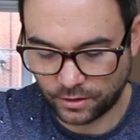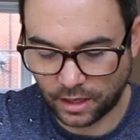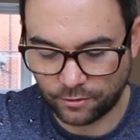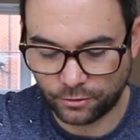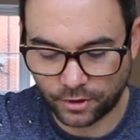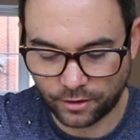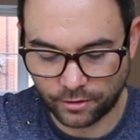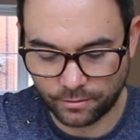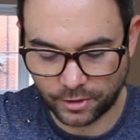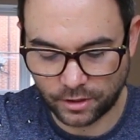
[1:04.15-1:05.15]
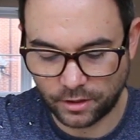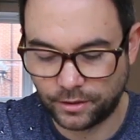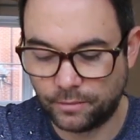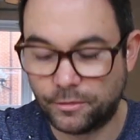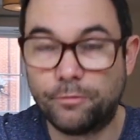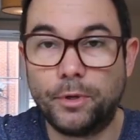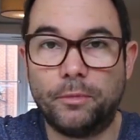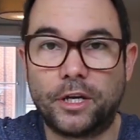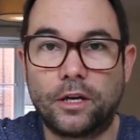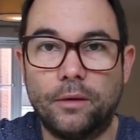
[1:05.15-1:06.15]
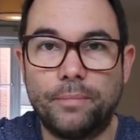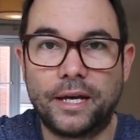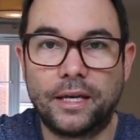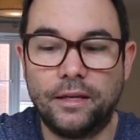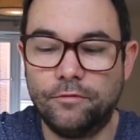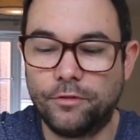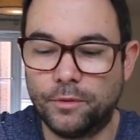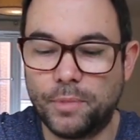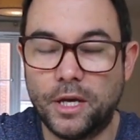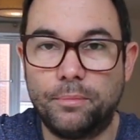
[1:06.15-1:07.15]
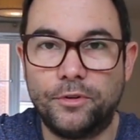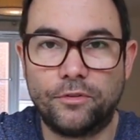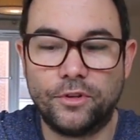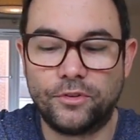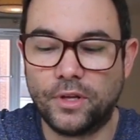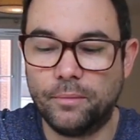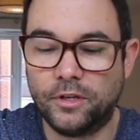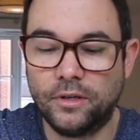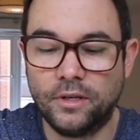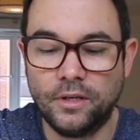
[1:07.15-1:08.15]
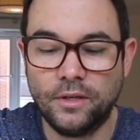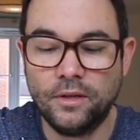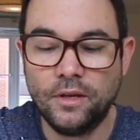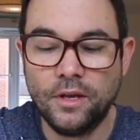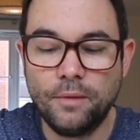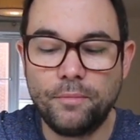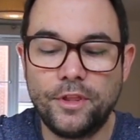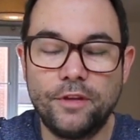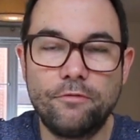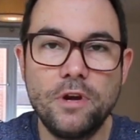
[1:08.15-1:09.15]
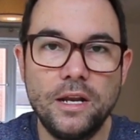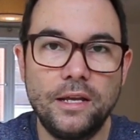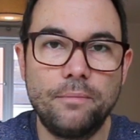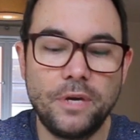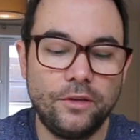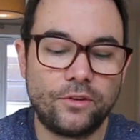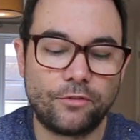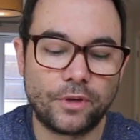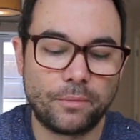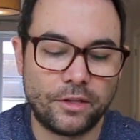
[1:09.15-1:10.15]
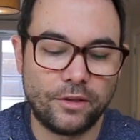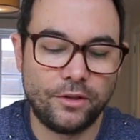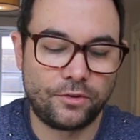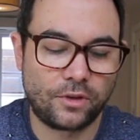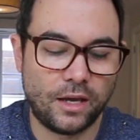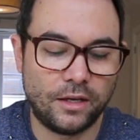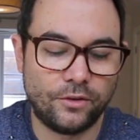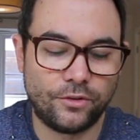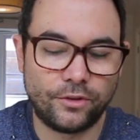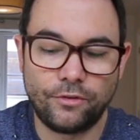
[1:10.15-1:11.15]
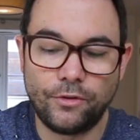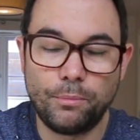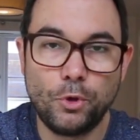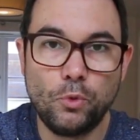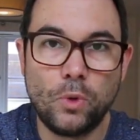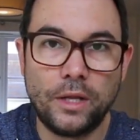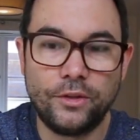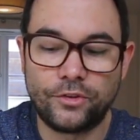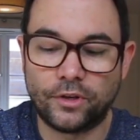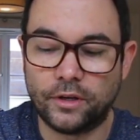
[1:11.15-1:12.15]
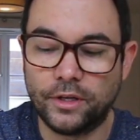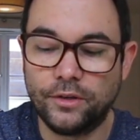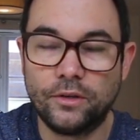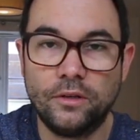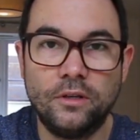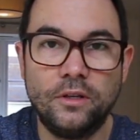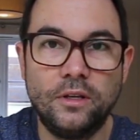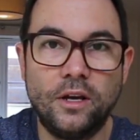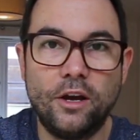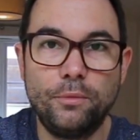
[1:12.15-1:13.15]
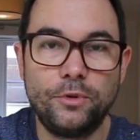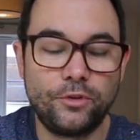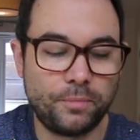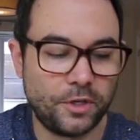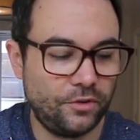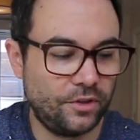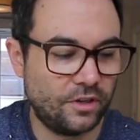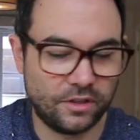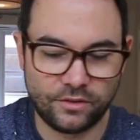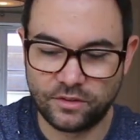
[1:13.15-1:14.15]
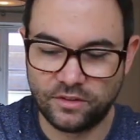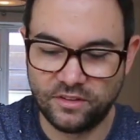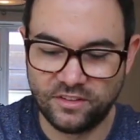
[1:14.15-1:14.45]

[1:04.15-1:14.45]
Careful to cover up my card number, I've put my card back in for the purpose of this demo. But the really amazing thing about this case is if you pull one side, it opens on both sides.